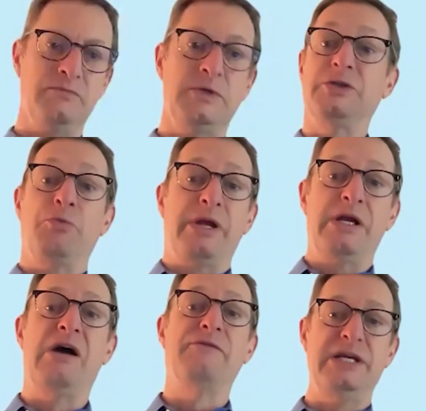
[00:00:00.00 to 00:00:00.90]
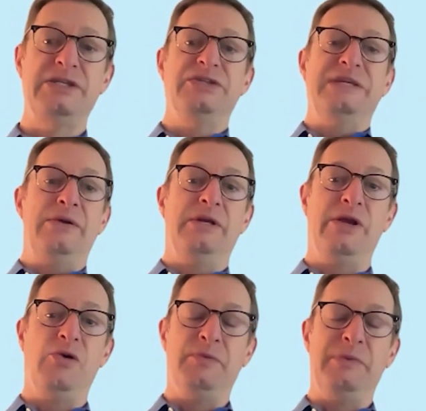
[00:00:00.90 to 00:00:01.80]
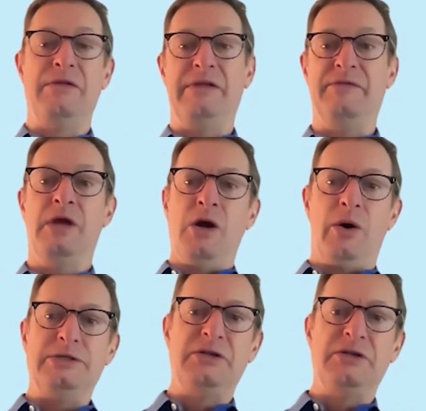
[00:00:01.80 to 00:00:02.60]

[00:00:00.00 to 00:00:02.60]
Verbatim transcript: mm-hmm. you're bringing yeah. conversations out into the open rather than oh my God, I